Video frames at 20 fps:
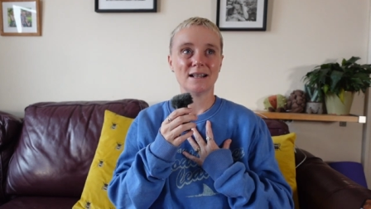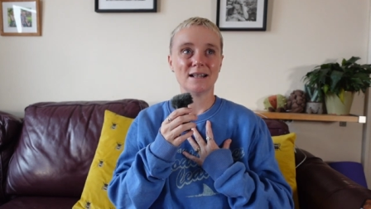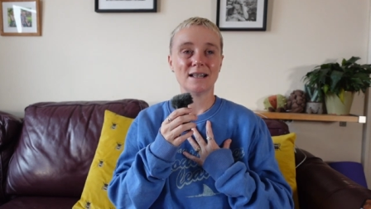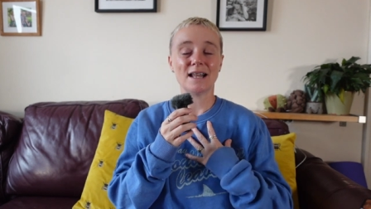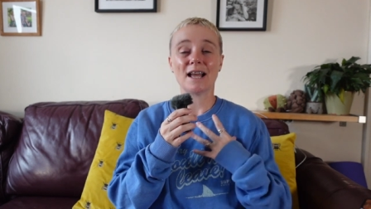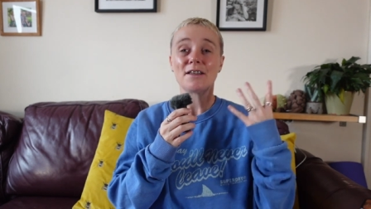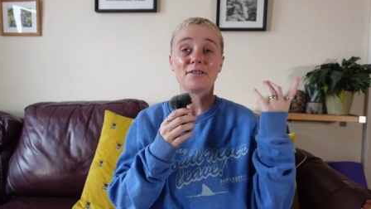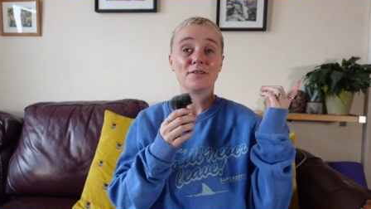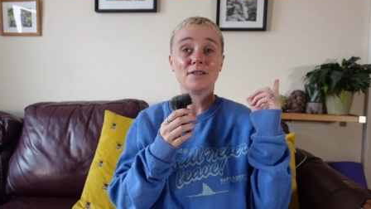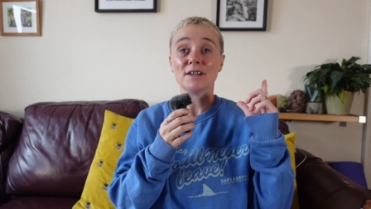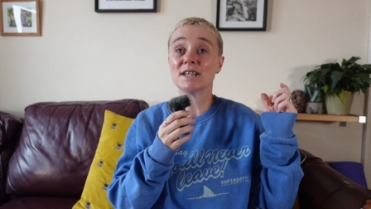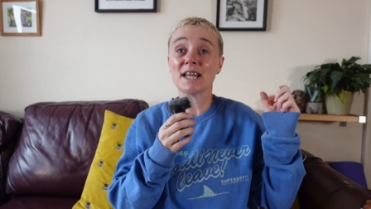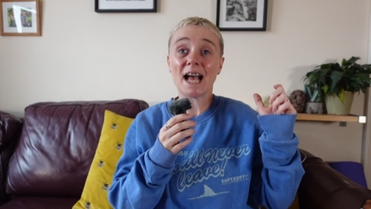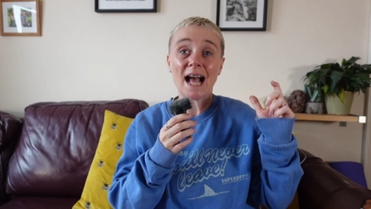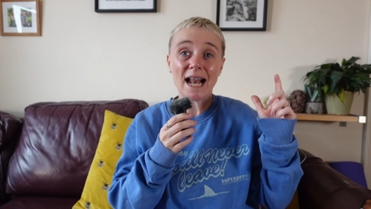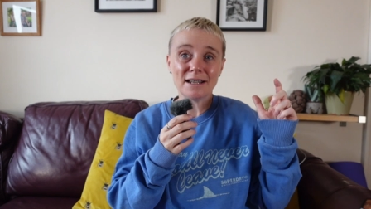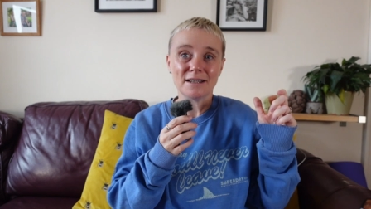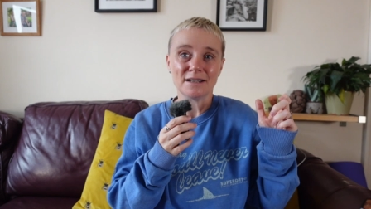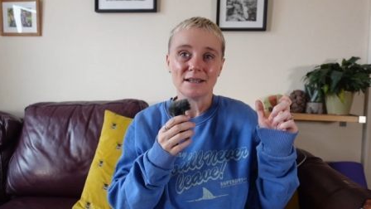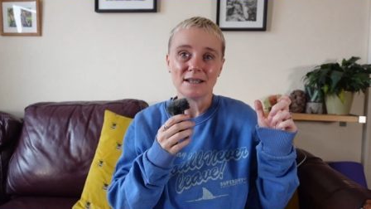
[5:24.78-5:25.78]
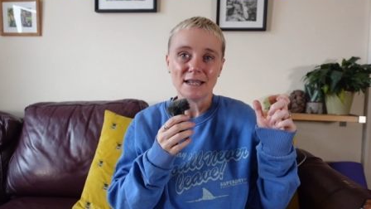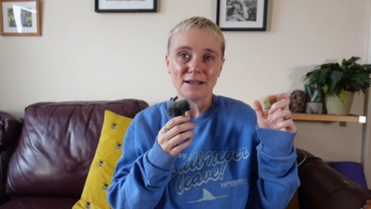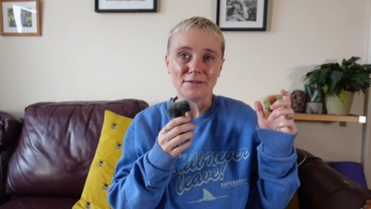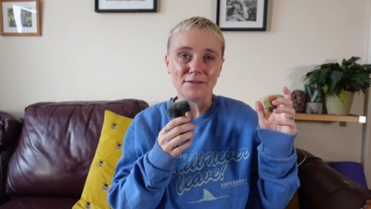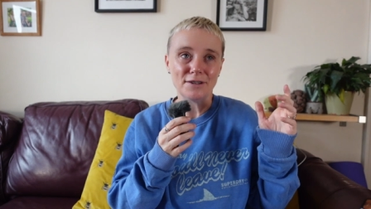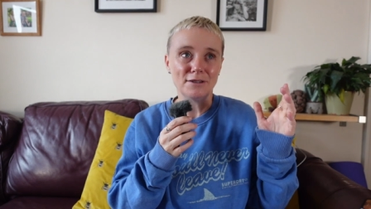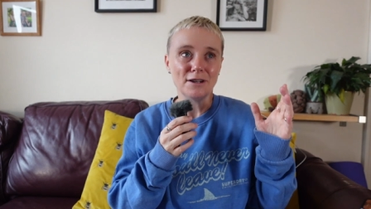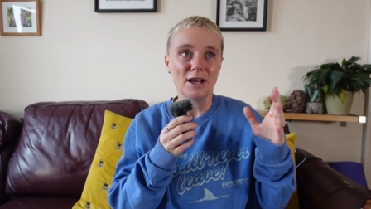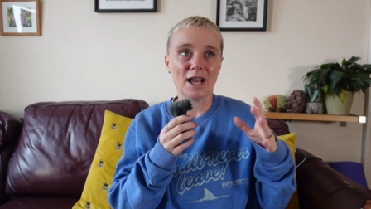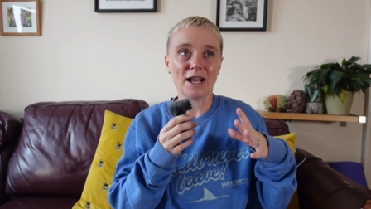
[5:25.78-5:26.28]
like the talent, if
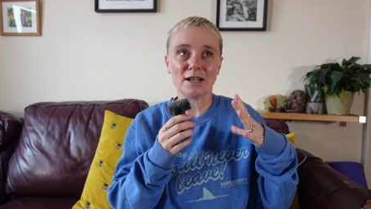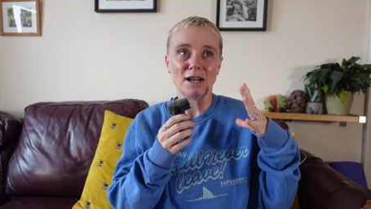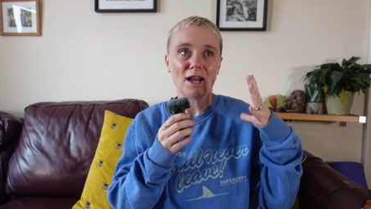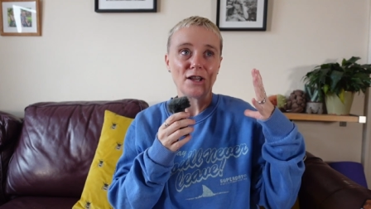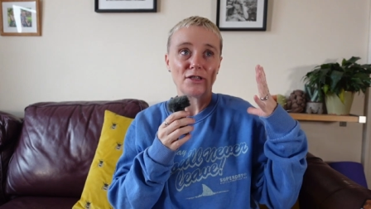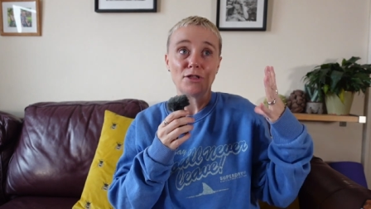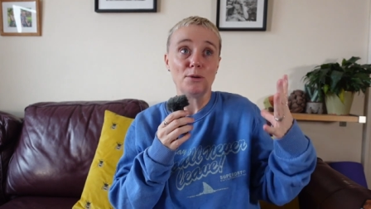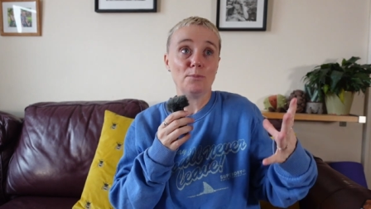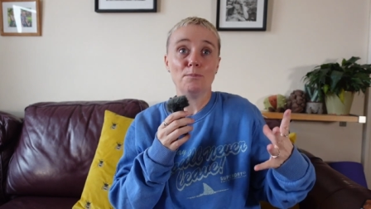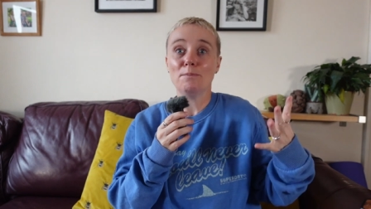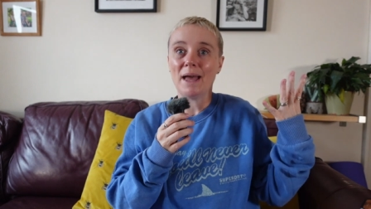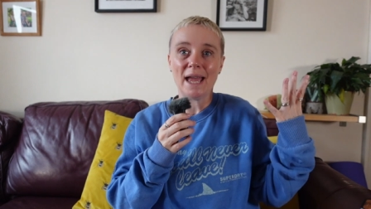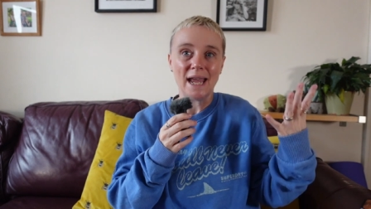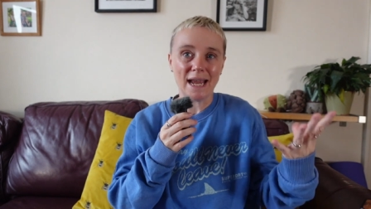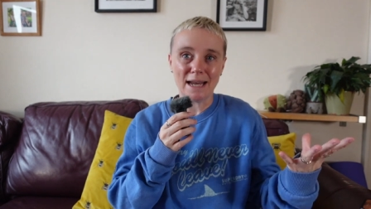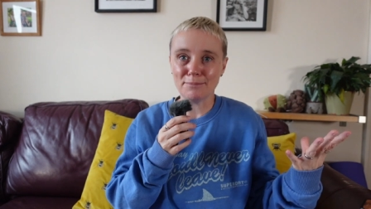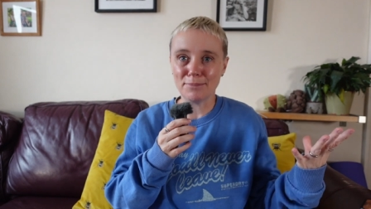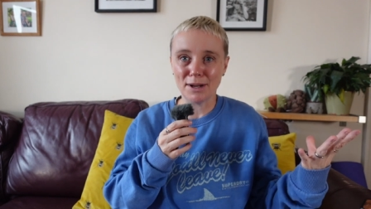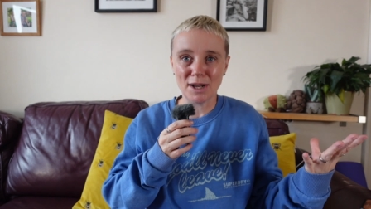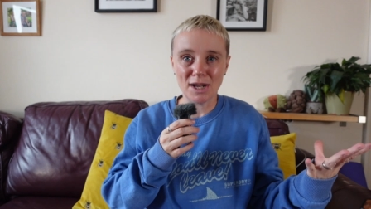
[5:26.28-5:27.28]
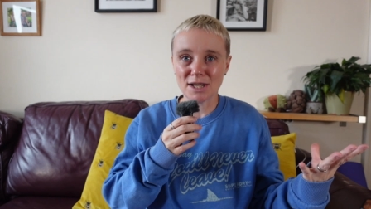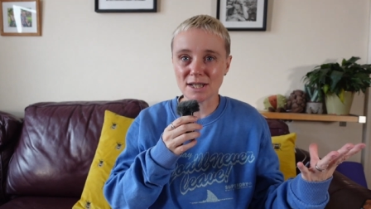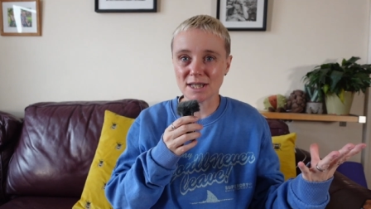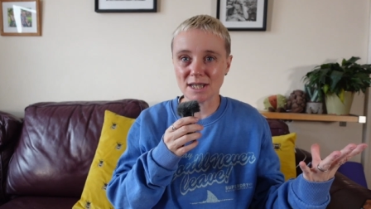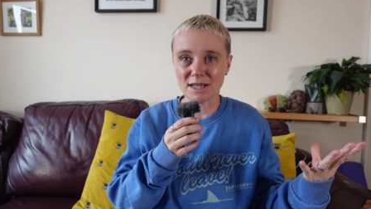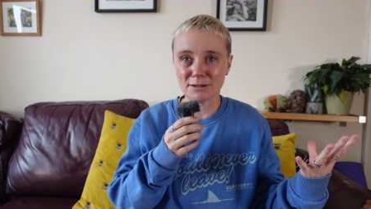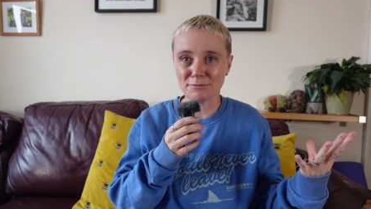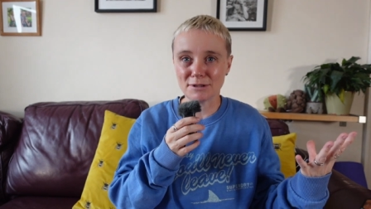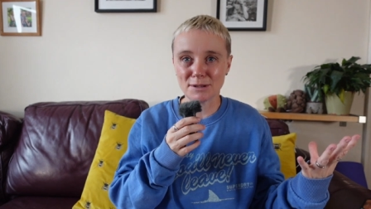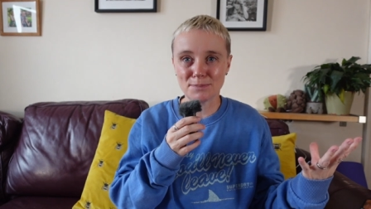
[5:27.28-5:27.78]
you like the main
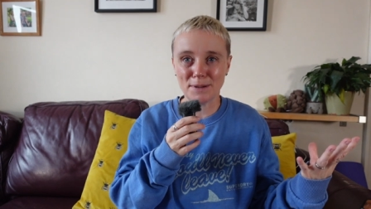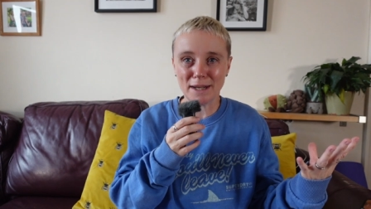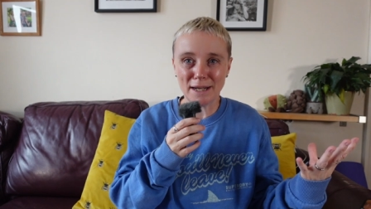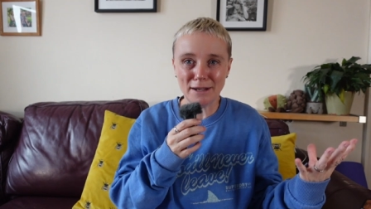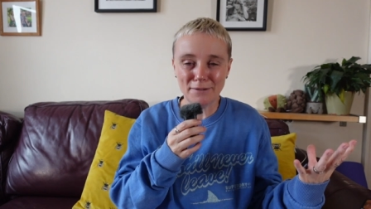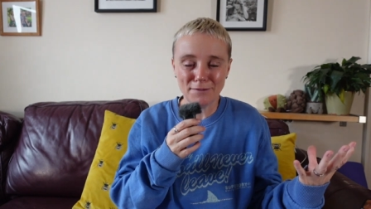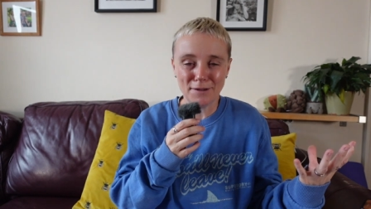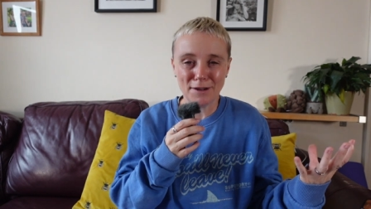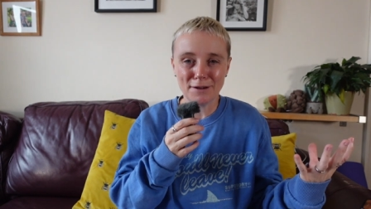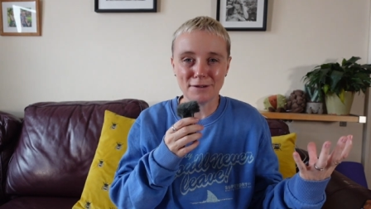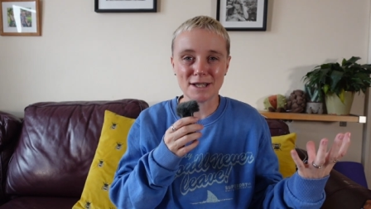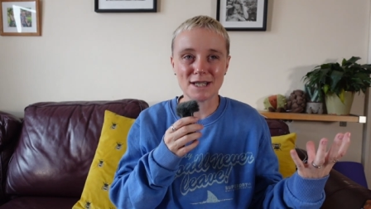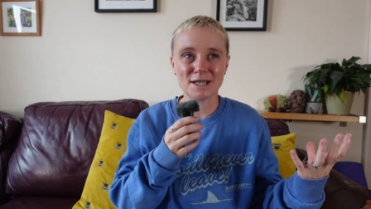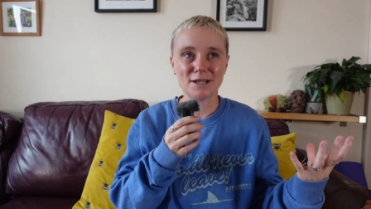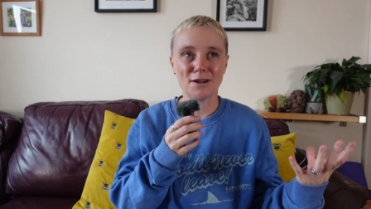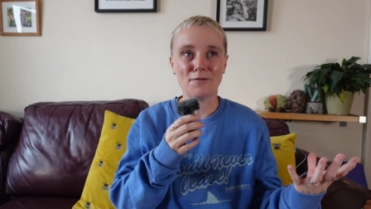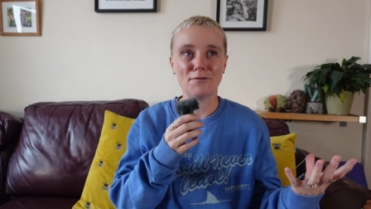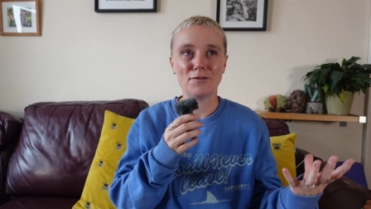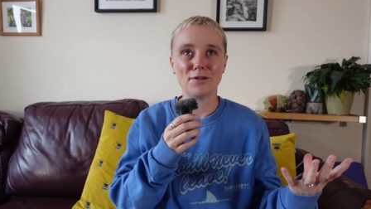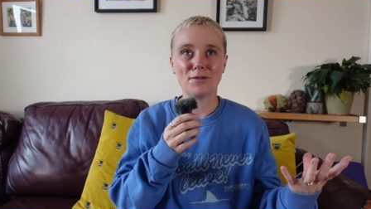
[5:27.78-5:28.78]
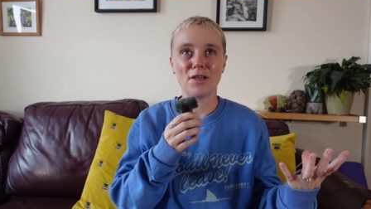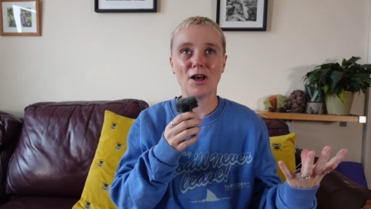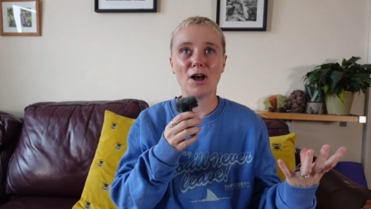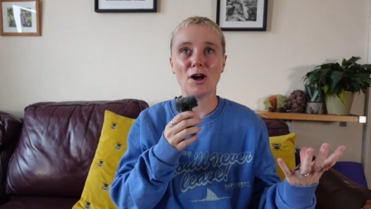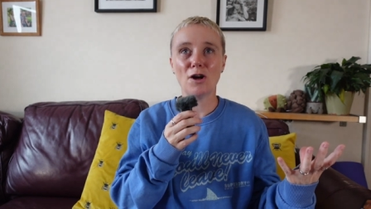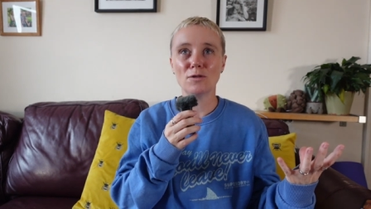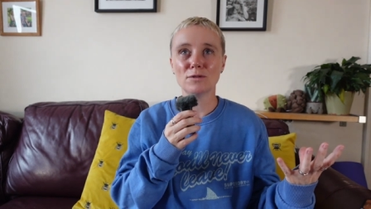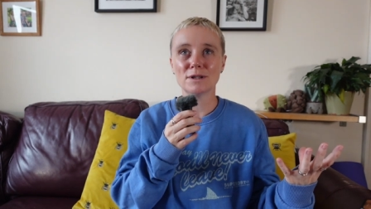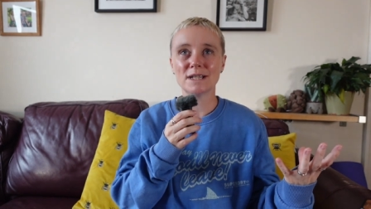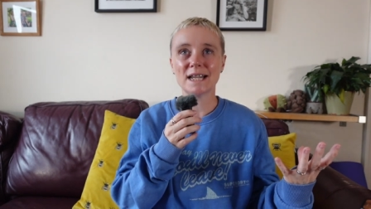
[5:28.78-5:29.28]
person that was being focused on for the
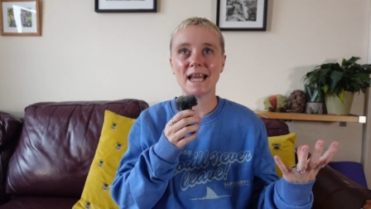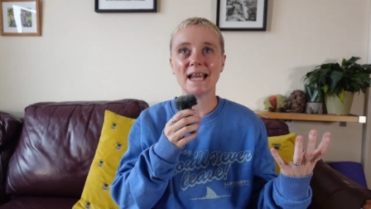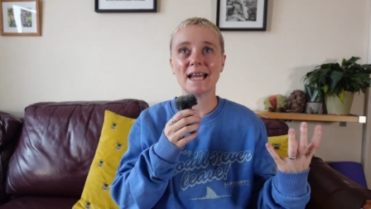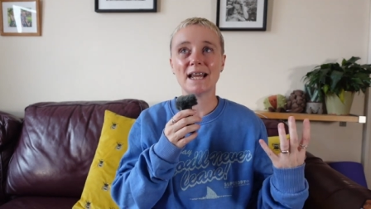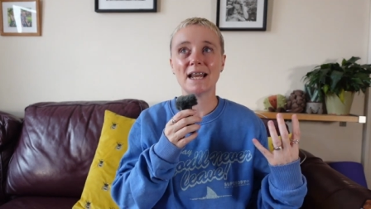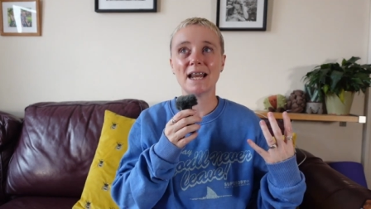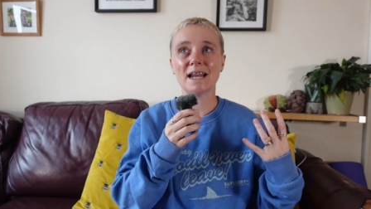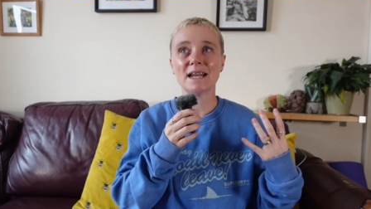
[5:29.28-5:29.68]
whole day.